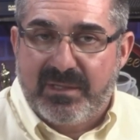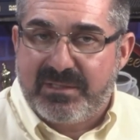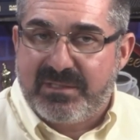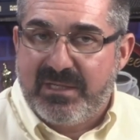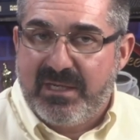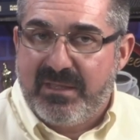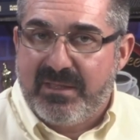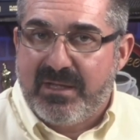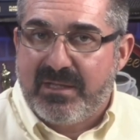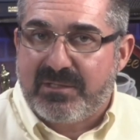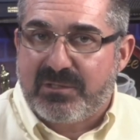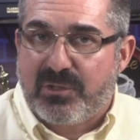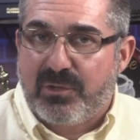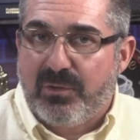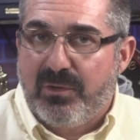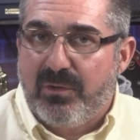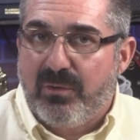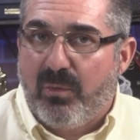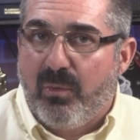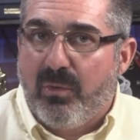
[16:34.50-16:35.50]
not saying that's
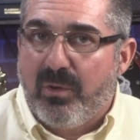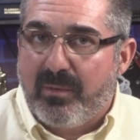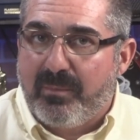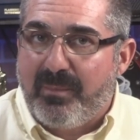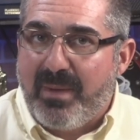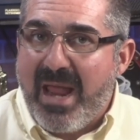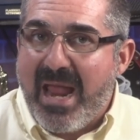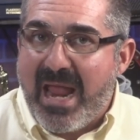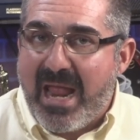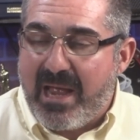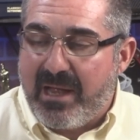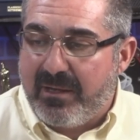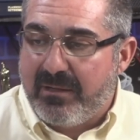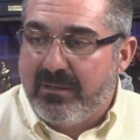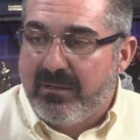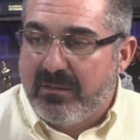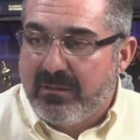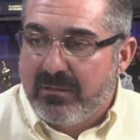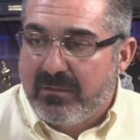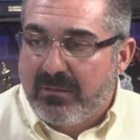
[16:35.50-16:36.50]
good or
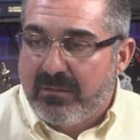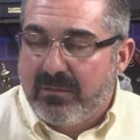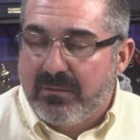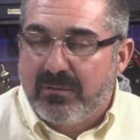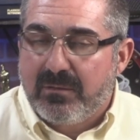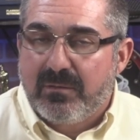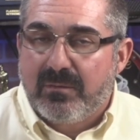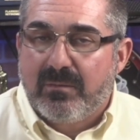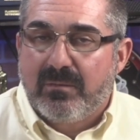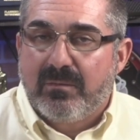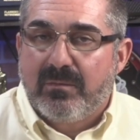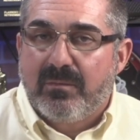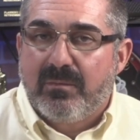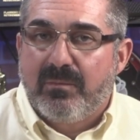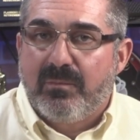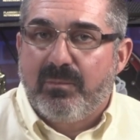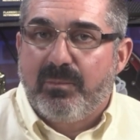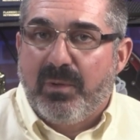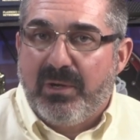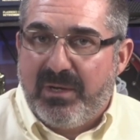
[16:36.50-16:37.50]
bad,
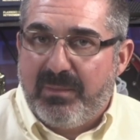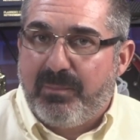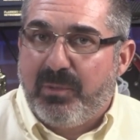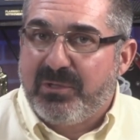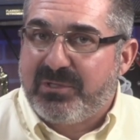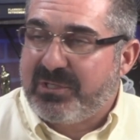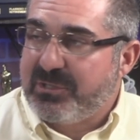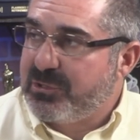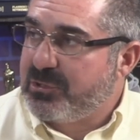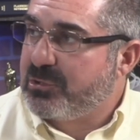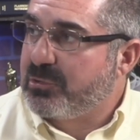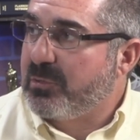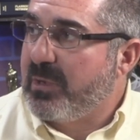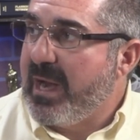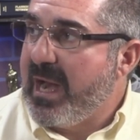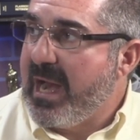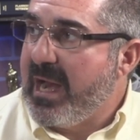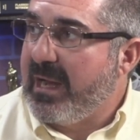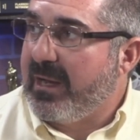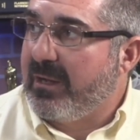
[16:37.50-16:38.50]
but it puts a
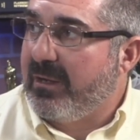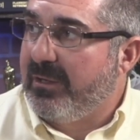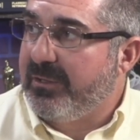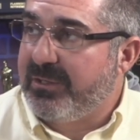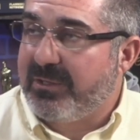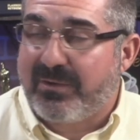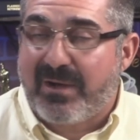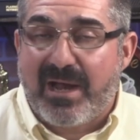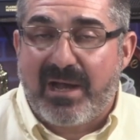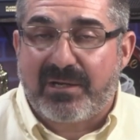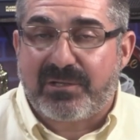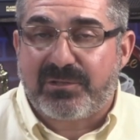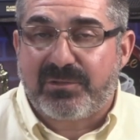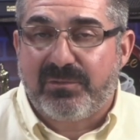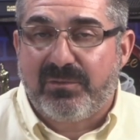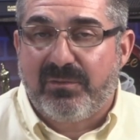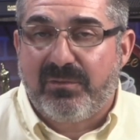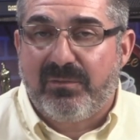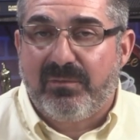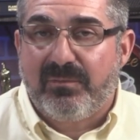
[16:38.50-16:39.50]
drag on your
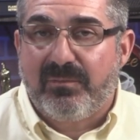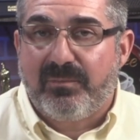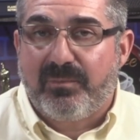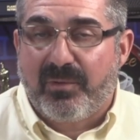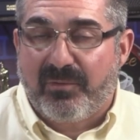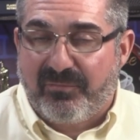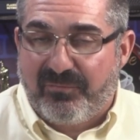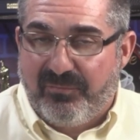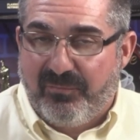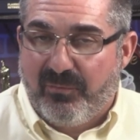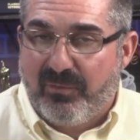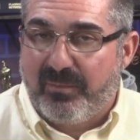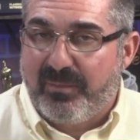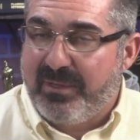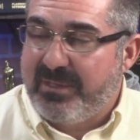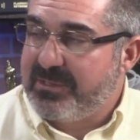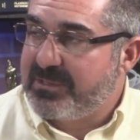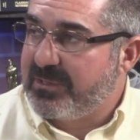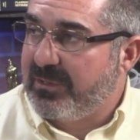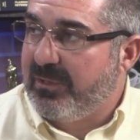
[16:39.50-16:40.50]
actual
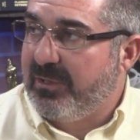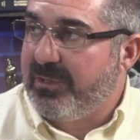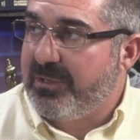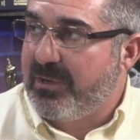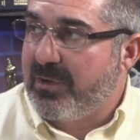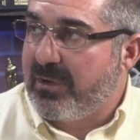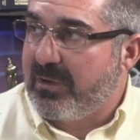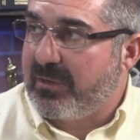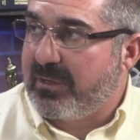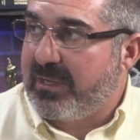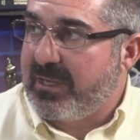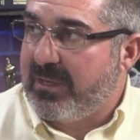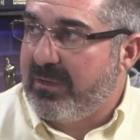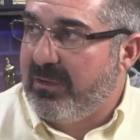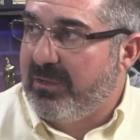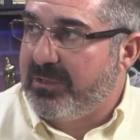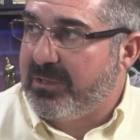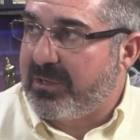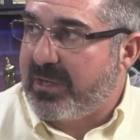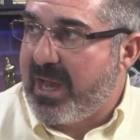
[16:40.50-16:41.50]
performance on your
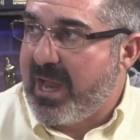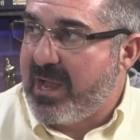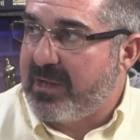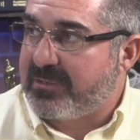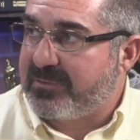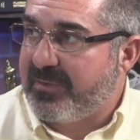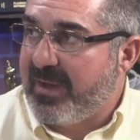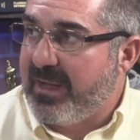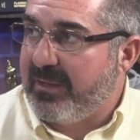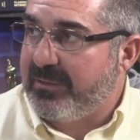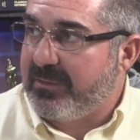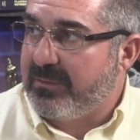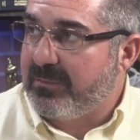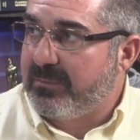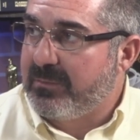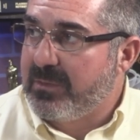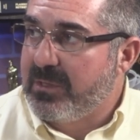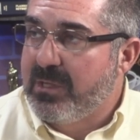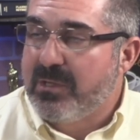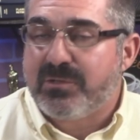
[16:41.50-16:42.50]
cash value.
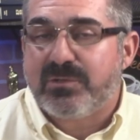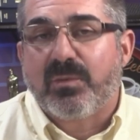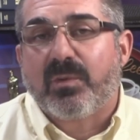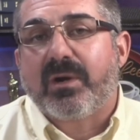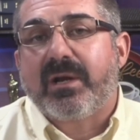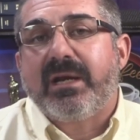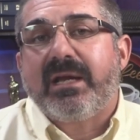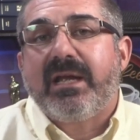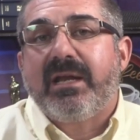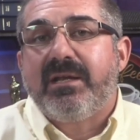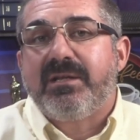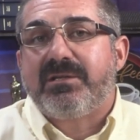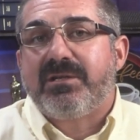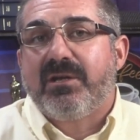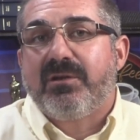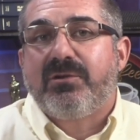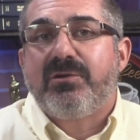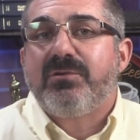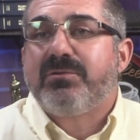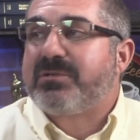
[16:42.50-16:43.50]
So we're going to get
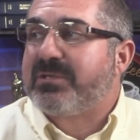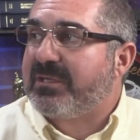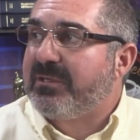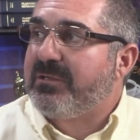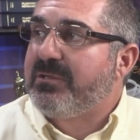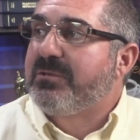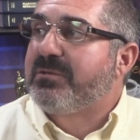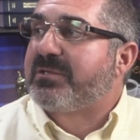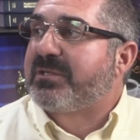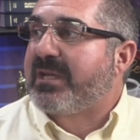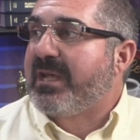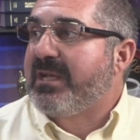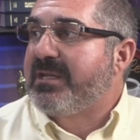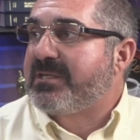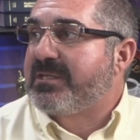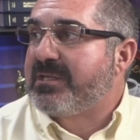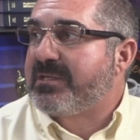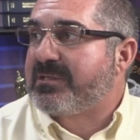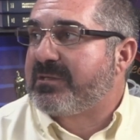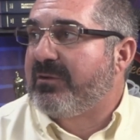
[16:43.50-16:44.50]
into use
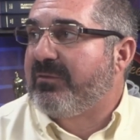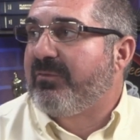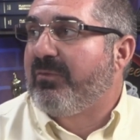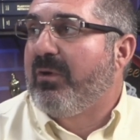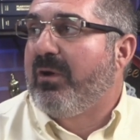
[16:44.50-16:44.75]
cases of